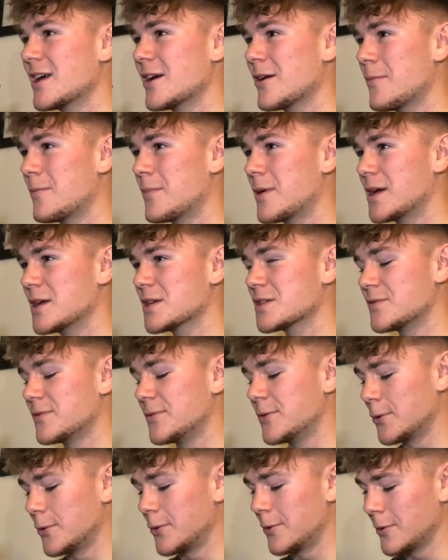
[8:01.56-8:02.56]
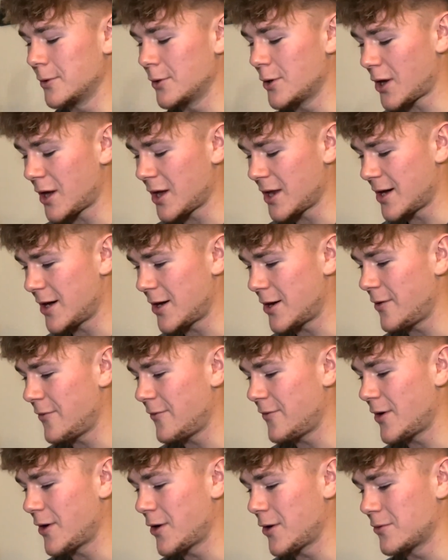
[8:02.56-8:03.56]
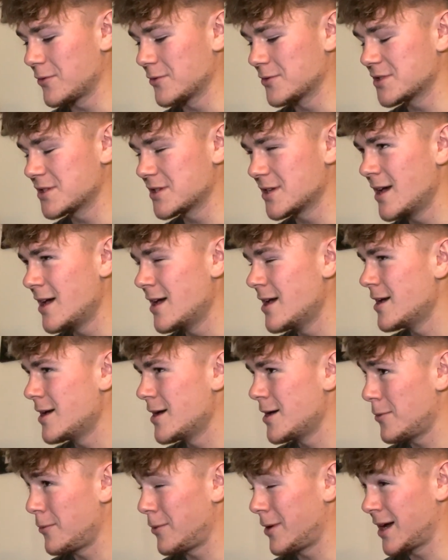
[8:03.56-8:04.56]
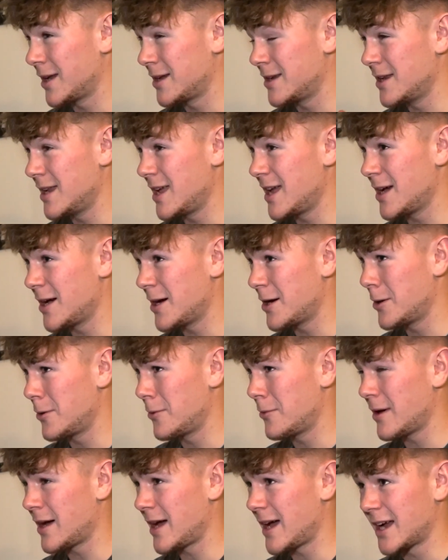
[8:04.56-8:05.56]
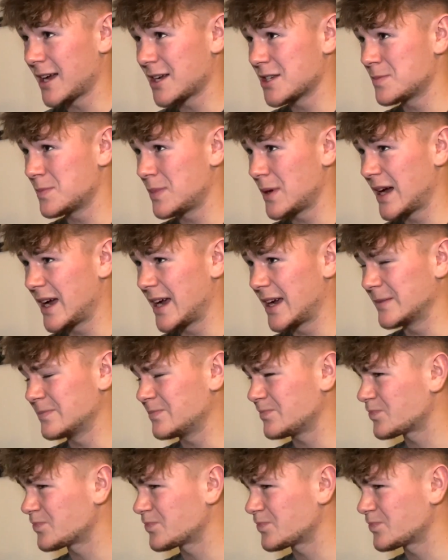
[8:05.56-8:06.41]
there on PS4 looking at our phones. We had Neo, XPeng,